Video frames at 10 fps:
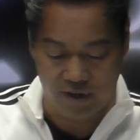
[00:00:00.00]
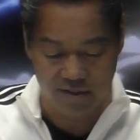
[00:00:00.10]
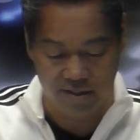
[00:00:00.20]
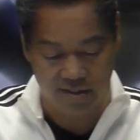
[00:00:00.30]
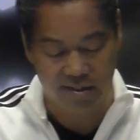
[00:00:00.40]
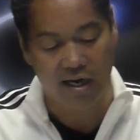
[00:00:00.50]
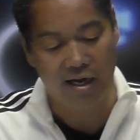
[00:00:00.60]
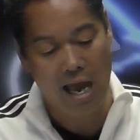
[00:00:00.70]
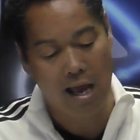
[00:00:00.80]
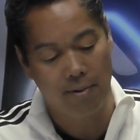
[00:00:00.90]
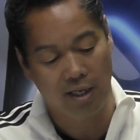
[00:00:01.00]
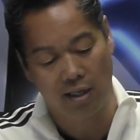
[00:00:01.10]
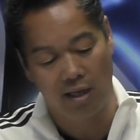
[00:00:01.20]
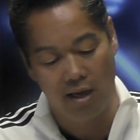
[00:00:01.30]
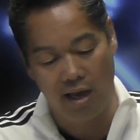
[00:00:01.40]
is this dynamic
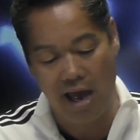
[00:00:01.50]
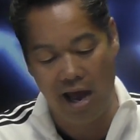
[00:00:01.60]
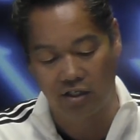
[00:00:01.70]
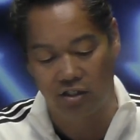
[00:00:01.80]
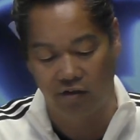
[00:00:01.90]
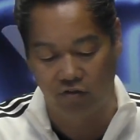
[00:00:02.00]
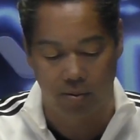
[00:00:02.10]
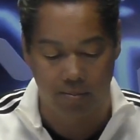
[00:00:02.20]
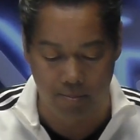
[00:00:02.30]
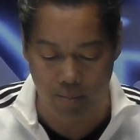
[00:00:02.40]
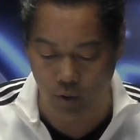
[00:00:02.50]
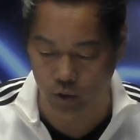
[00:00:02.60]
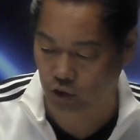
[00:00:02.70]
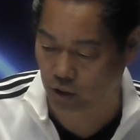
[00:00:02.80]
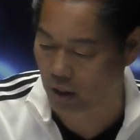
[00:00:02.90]
active motion.